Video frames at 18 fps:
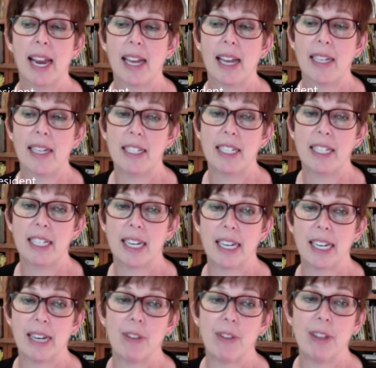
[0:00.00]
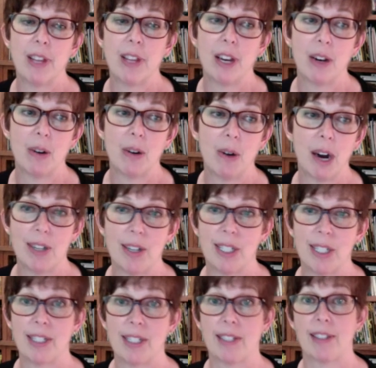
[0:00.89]
And even though
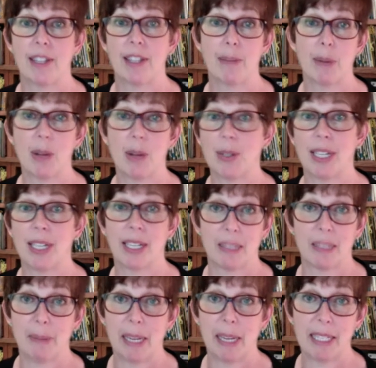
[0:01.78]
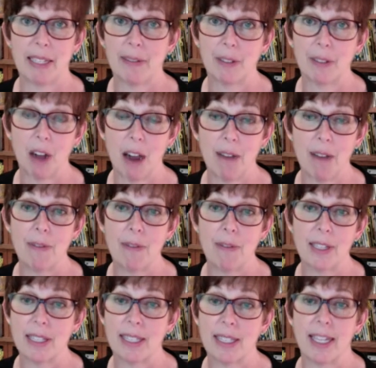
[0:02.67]
ours isn't the most expensive
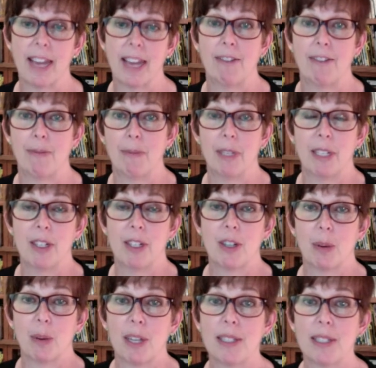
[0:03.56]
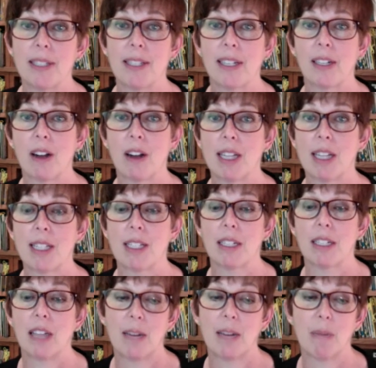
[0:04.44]
conference, I've been to ones that cost a
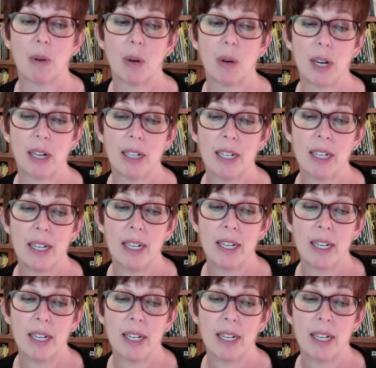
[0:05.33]
lot more,